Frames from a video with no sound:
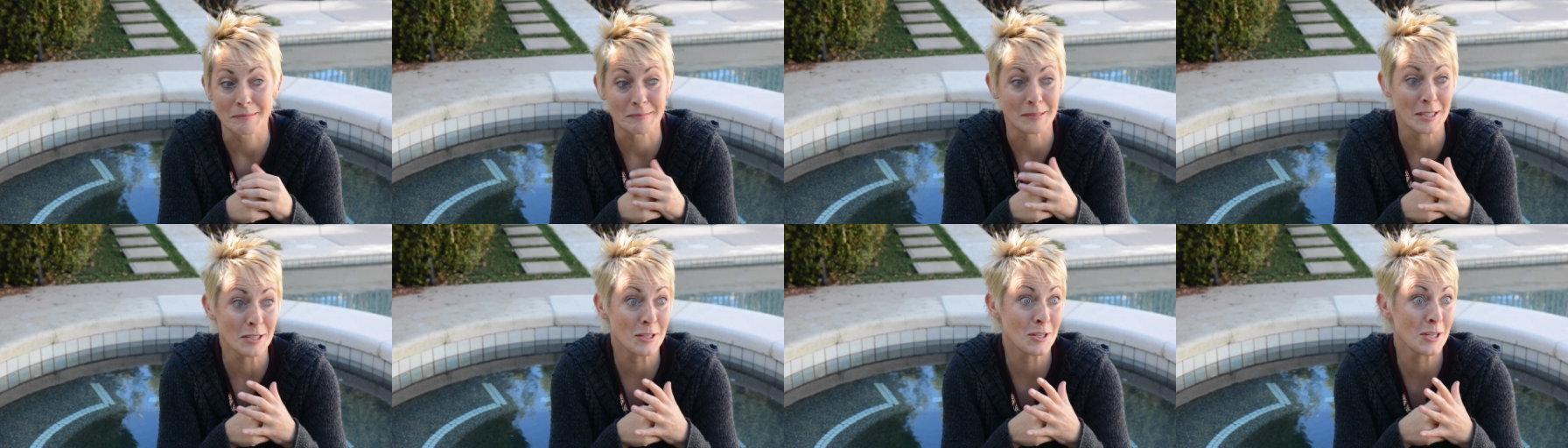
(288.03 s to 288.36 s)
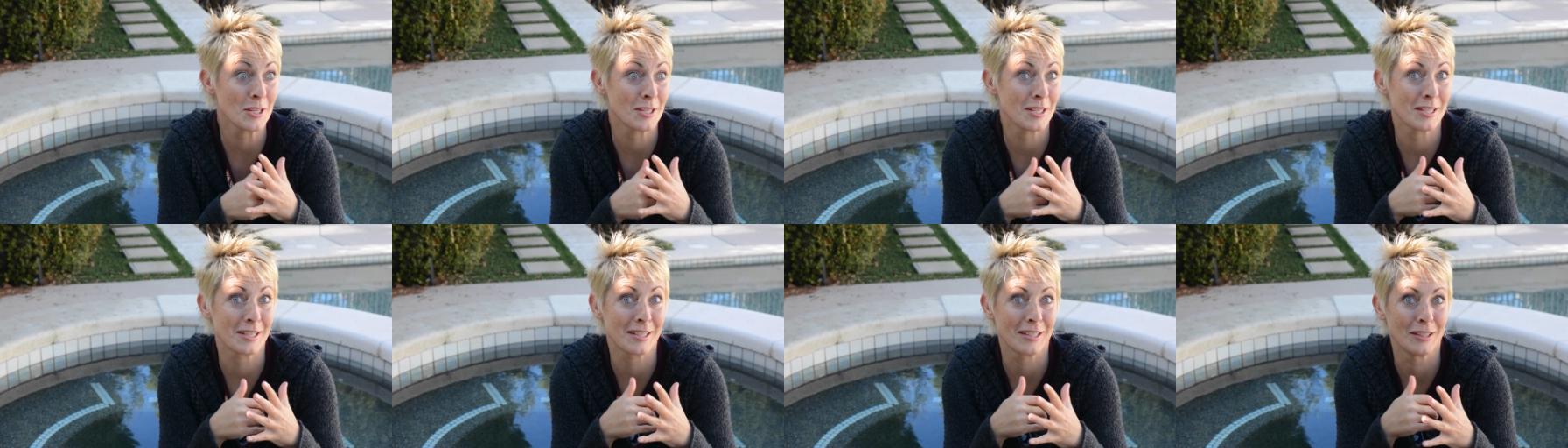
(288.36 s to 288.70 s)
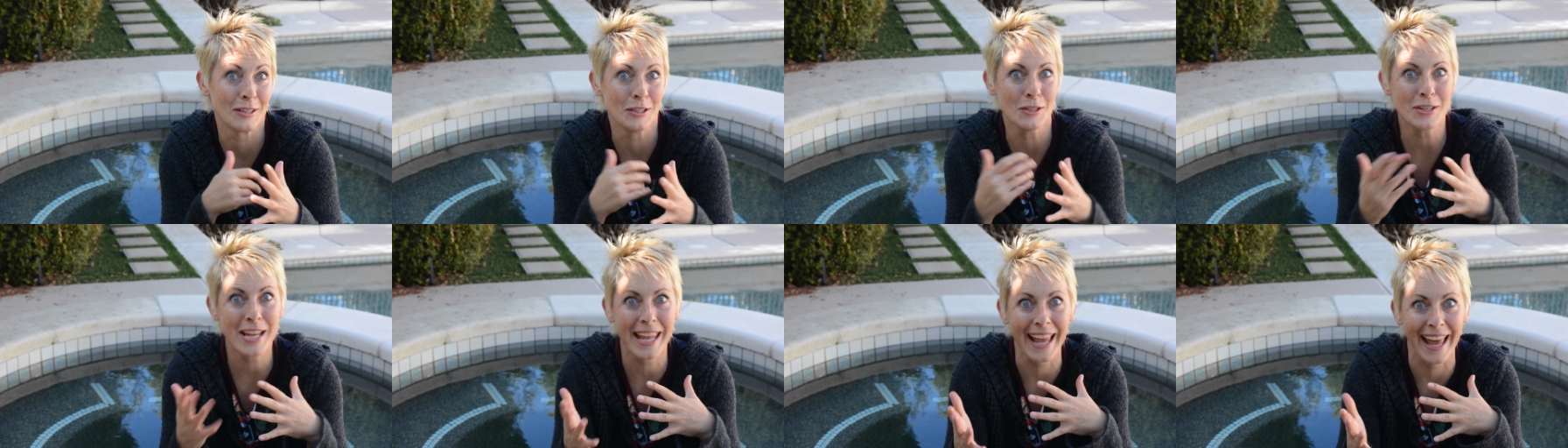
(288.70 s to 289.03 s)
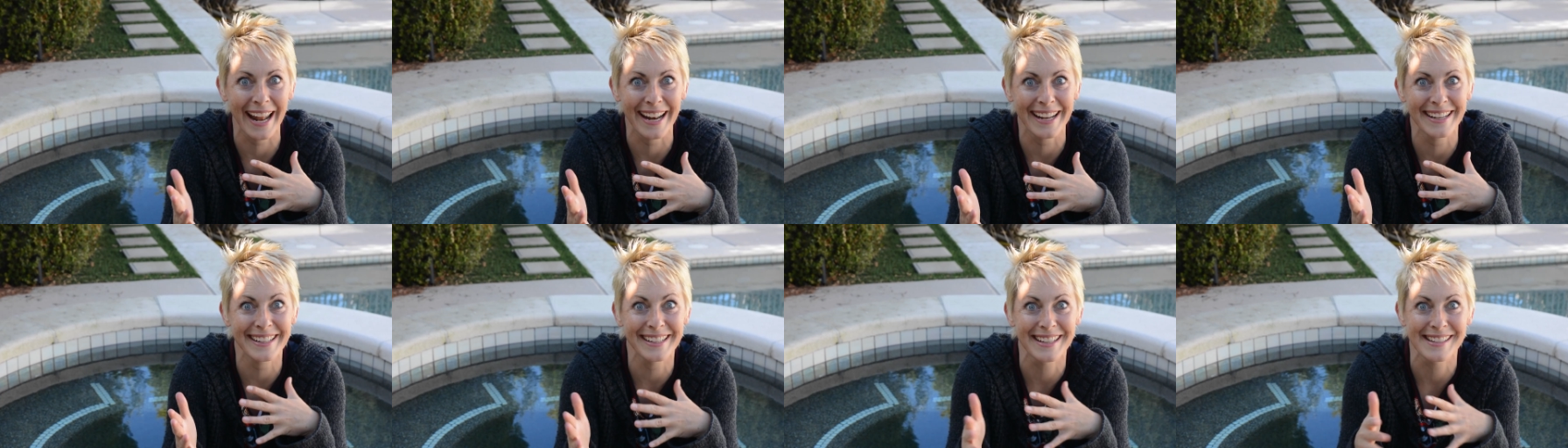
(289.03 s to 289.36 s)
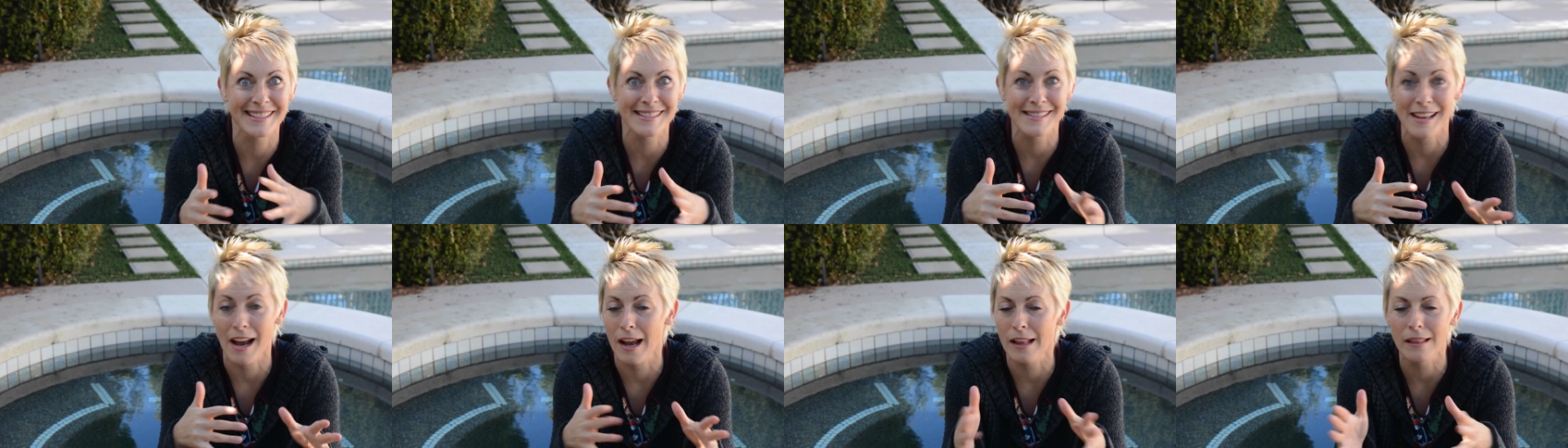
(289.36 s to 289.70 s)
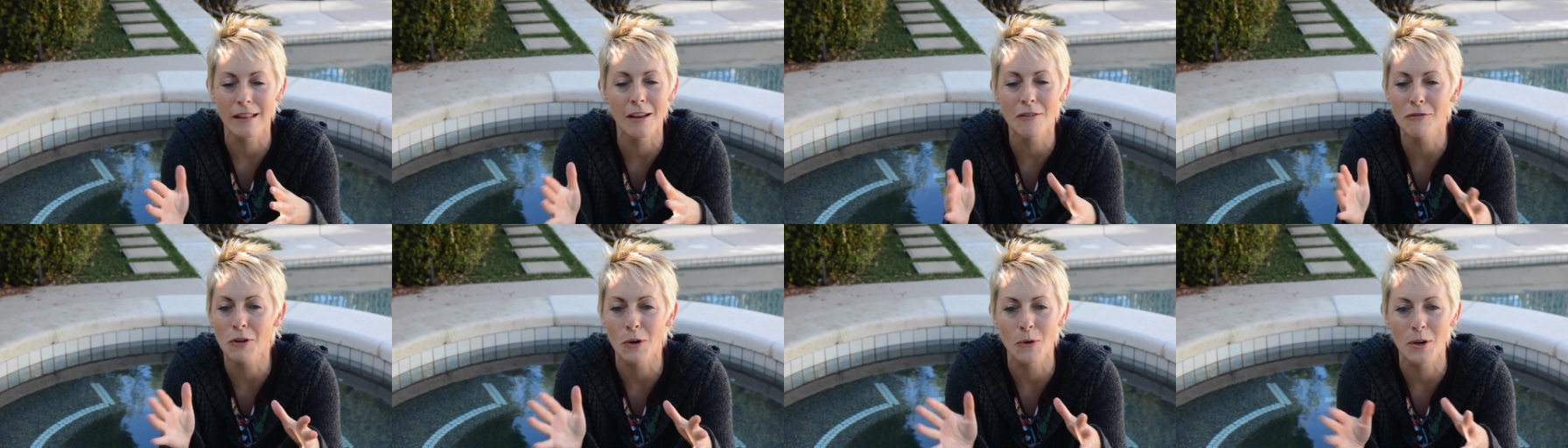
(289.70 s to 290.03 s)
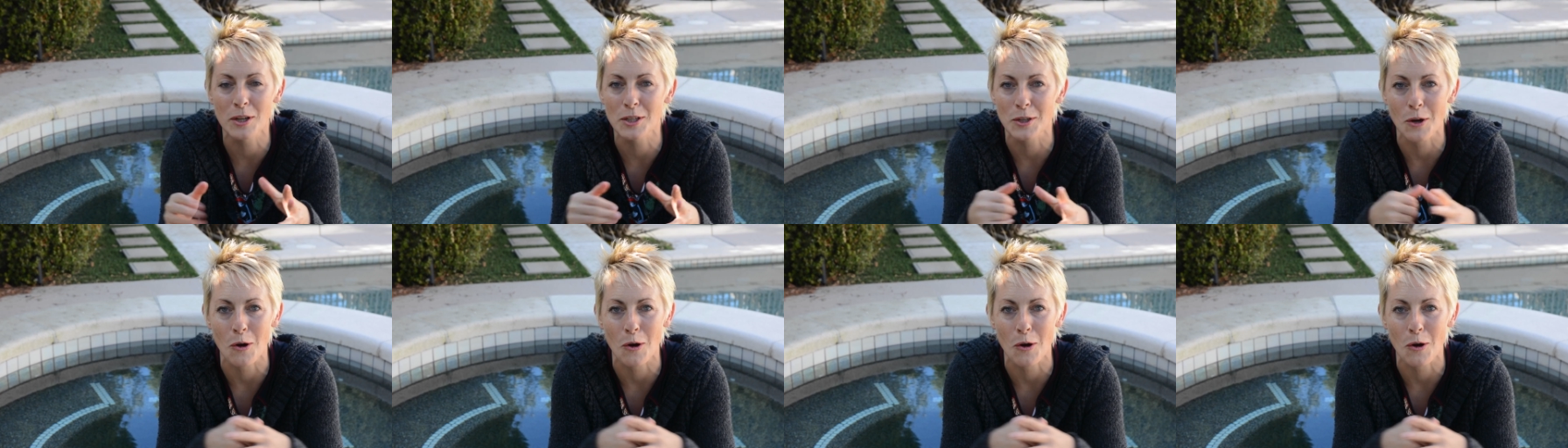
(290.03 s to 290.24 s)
Let's just look at it, because I love going